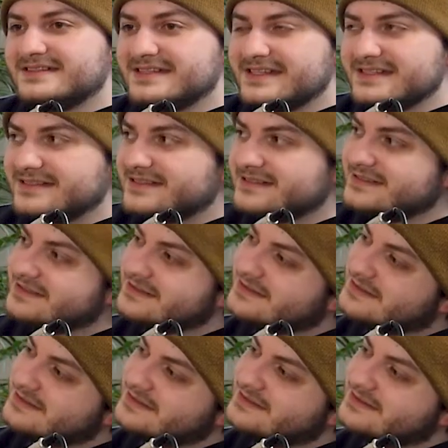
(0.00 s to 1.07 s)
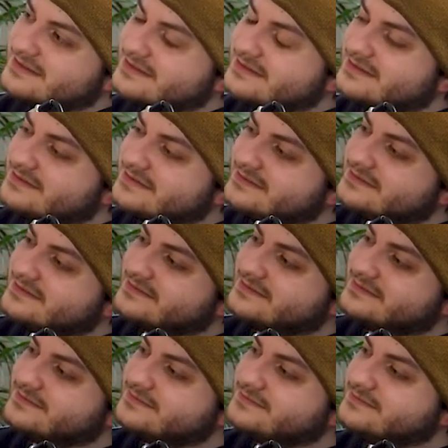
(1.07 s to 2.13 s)

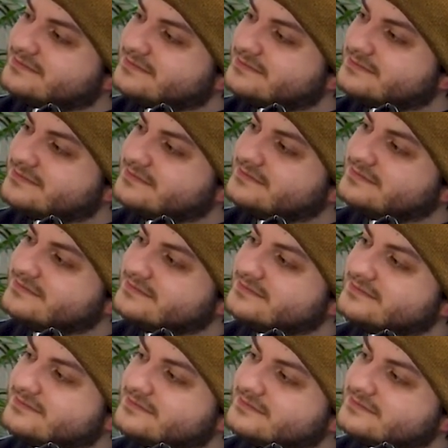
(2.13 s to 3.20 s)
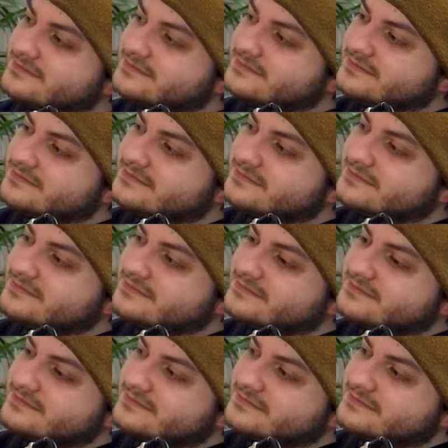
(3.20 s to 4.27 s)

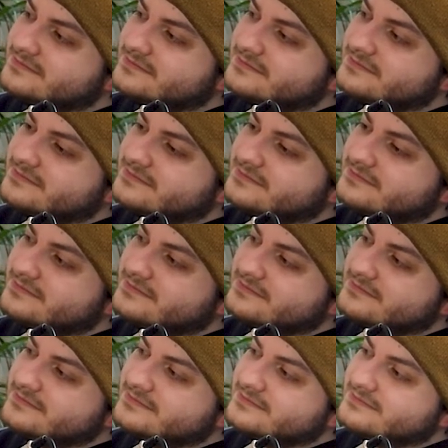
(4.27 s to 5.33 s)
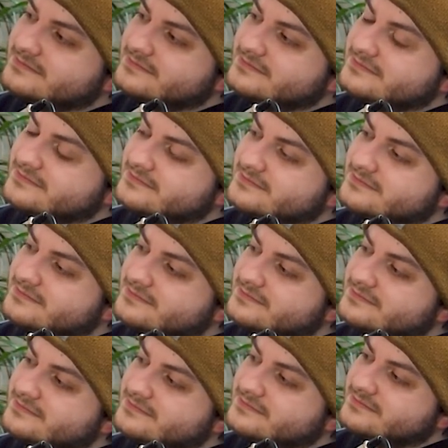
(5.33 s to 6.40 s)

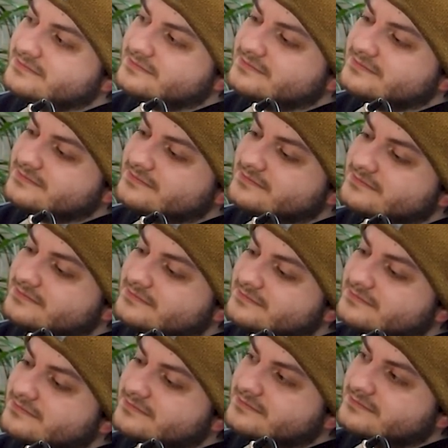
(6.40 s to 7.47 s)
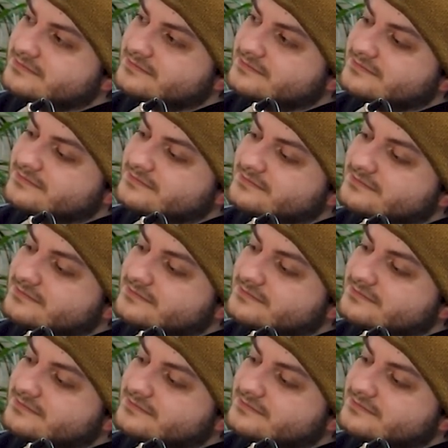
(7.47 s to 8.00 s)
[no speech]